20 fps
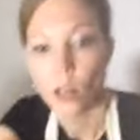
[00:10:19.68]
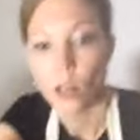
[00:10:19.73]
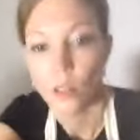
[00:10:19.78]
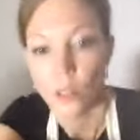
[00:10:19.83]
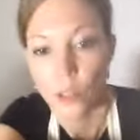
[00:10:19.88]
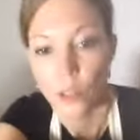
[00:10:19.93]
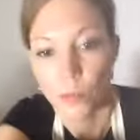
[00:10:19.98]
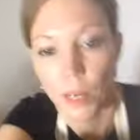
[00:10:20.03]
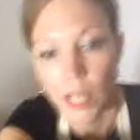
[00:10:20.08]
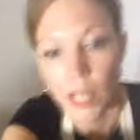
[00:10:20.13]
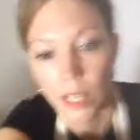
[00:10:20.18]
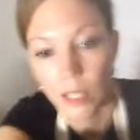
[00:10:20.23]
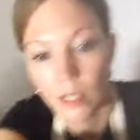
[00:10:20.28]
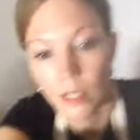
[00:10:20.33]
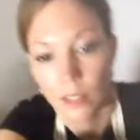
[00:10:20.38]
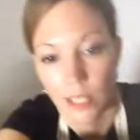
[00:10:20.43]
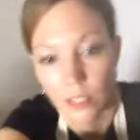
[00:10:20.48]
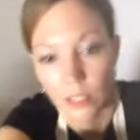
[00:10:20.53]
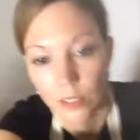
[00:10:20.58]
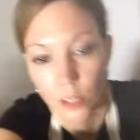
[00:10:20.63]
You may
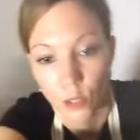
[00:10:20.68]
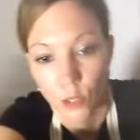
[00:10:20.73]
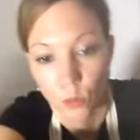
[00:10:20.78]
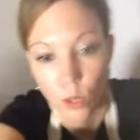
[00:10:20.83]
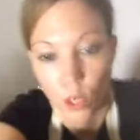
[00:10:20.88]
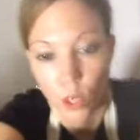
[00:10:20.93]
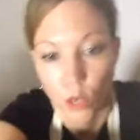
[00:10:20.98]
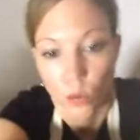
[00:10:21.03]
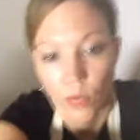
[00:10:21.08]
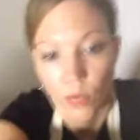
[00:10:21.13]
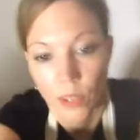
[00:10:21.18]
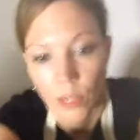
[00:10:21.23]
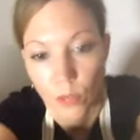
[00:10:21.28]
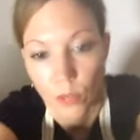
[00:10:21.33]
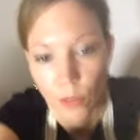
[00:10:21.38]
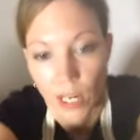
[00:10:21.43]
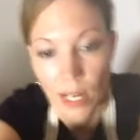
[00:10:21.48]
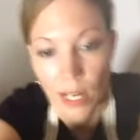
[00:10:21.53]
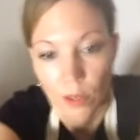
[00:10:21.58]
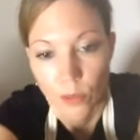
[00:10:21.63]
like to grow in the
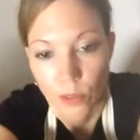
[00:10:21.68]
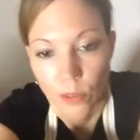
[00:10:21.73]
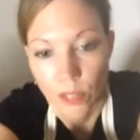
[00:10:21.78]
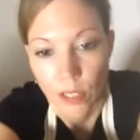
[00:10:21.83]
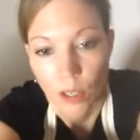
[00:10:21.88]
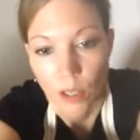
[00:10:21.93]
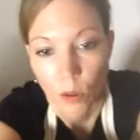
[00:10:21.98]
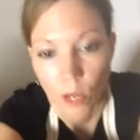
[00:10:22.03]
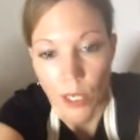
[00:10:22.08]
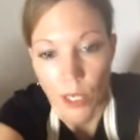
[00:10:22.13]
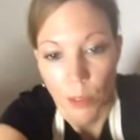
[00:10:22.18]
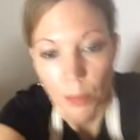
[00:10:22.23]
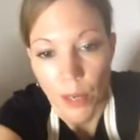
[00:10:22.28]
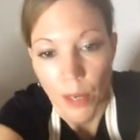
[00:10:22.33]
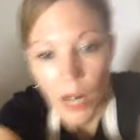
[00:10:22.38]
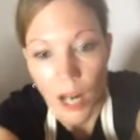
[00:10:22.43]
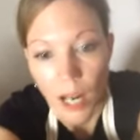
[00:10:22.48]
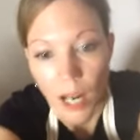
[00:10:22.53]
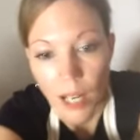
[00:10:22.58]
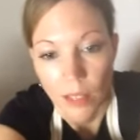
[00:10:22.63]
ground or in a
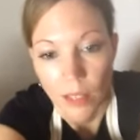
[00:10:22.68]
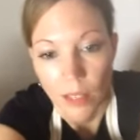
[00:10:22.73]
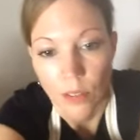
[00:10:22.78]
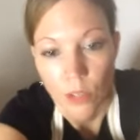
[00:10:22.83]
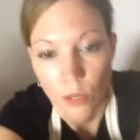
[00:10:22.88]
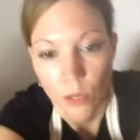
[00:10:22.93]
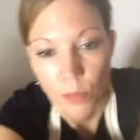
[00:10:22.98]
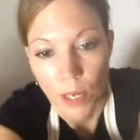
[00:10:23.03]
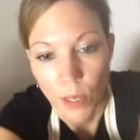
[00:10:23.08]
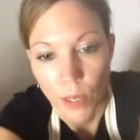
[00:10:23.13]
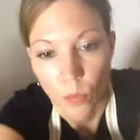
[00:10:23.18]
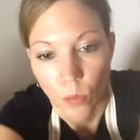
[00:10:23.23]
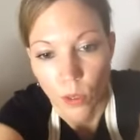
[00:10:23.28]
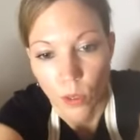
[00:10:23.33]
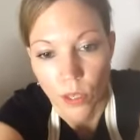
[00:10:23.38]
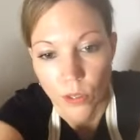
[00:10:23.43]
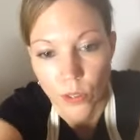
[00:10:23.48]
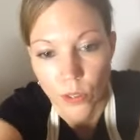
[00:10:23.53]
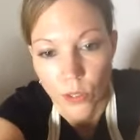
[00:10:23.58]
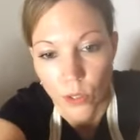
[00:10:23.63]
pot. You may
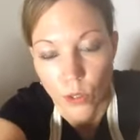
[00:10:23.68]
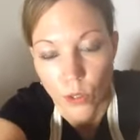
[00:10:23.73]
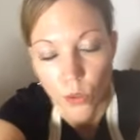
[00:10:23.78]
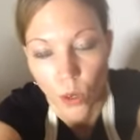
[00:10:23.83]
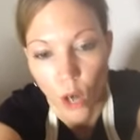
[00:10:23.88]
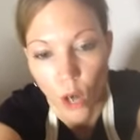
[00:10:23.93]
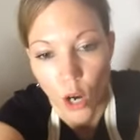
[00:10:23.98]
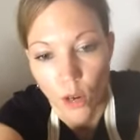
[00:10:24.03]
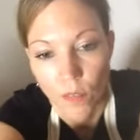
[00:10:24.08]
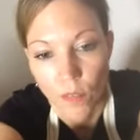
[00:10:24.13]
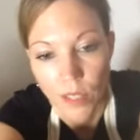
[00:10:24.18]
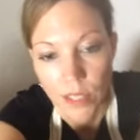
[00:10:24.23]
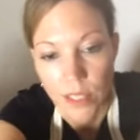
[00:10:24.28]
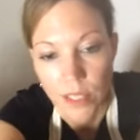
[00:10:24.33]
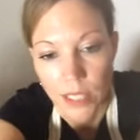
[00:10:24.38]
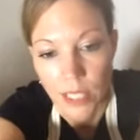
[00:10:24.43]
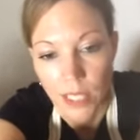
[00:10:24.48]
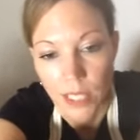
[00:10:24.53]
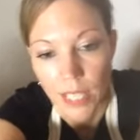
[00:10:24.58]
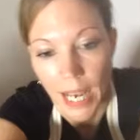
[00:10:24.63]
want to harvest
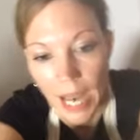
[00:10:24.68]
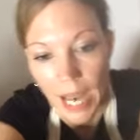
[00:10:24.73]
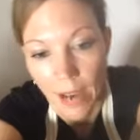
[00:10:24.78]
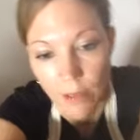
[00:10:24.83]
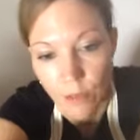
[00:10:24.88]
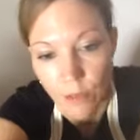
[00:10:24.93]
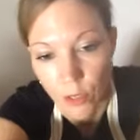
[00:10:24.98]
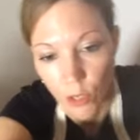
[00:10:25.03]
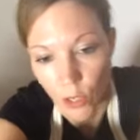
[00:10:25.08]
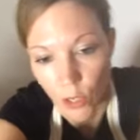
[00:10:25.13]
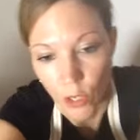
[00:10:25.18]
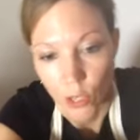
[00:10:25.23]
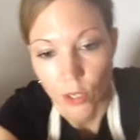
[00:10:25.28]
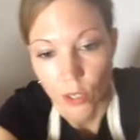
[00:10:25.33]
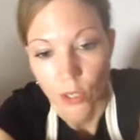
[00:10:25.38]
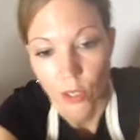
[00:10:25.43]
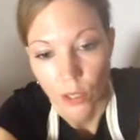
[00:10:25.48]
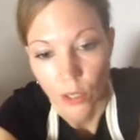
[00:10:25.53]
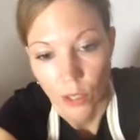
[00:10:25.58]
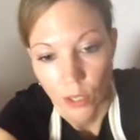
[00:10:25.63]
it after
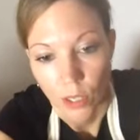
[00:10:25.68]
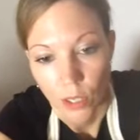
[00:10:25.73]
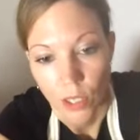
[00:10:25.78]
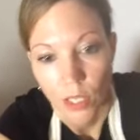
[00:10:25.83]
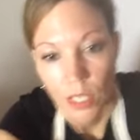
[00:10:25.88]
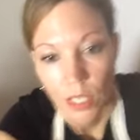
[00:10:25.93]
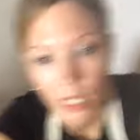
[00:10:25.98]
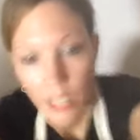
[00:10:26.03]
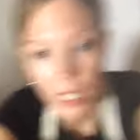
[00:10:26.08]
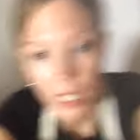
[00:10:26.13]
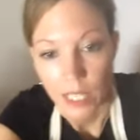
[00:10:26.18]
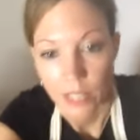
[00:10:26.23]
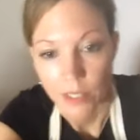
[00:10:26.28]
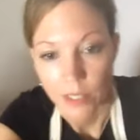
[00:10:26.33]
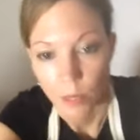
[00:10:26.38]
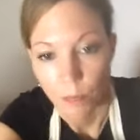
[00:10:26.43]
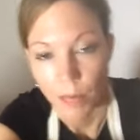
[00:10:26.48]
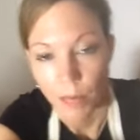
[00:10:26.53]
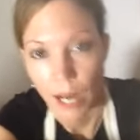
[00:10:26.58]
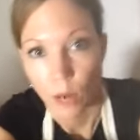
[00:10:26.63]
it's
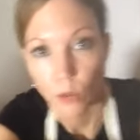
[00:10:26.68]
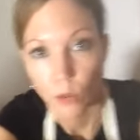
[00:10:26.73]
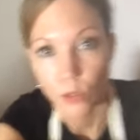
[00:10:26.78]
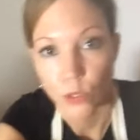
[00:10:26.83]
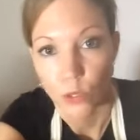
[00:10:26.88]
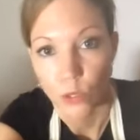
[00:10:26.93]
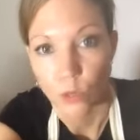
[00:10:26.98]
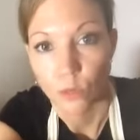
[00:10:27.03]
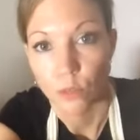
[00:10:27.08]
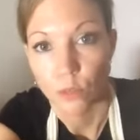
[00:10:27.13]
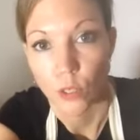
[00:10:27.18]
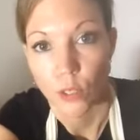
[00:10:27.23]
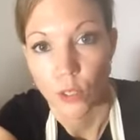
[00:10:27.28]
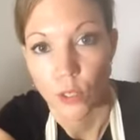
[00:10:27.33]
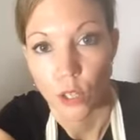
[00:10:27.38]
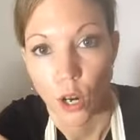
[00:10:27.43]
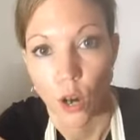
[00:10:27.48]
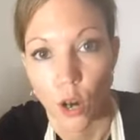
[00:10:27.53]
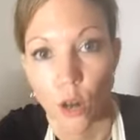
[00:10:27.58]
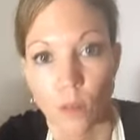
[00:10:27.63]
about two foot tall.